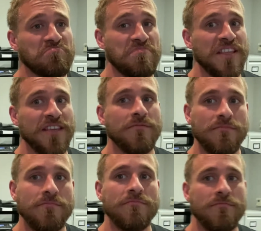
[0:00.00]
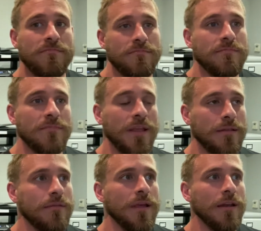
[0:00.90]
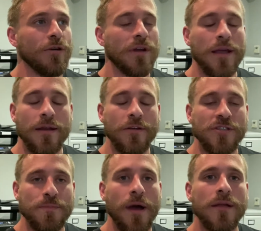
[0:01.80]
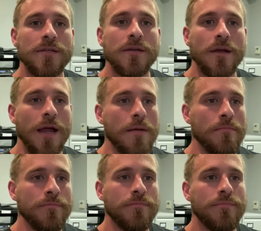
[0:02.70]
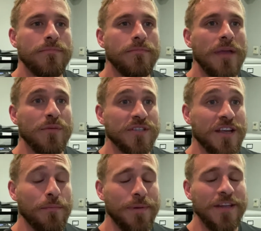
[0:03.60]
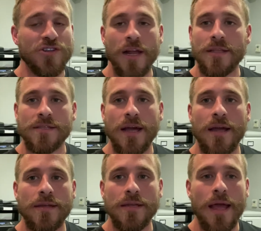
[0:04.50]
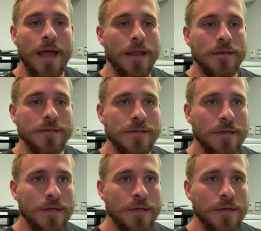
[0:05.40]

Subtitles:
It looked like a good spot. It was a complete shell inside, and